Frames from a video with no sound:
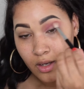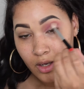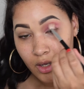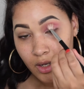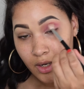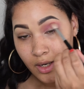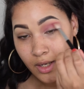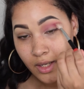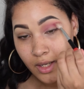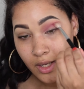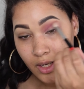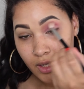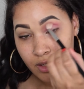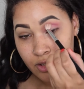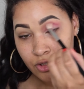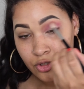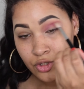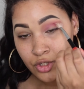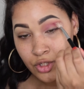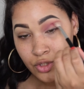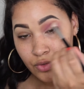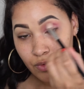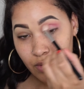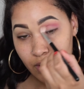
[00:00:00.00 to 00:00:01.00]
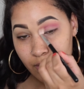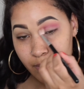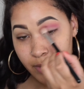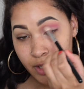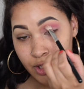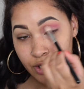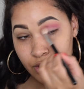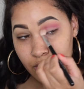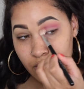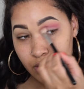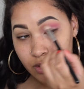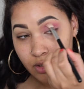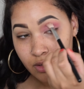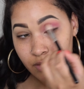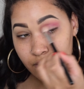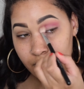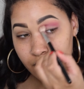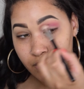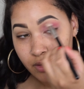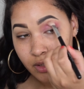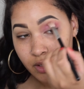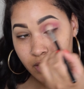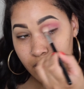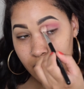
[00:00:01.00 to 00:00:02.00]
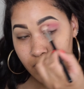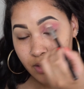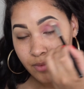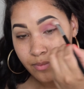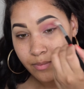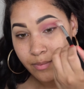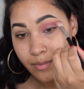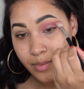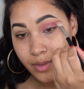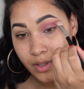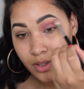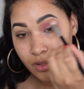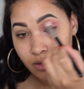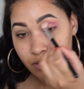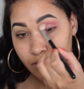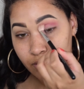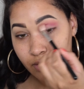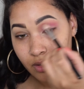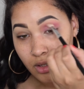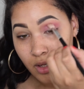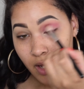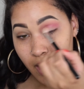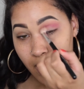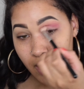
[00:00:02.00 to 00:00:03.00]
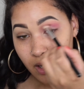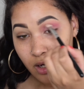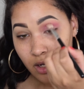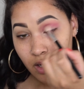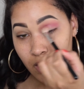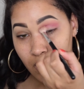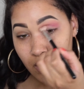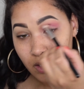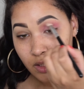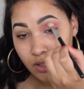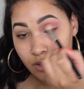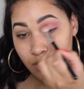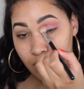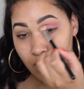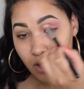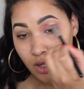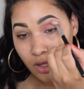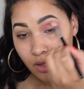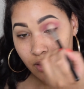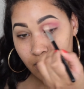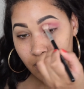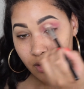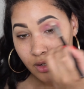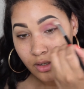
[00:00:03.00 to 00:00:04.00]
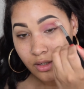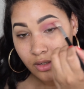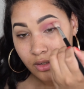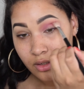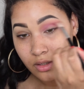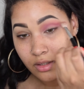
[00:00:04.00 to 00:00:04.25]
And again, you just want to make sure to really build that color on there.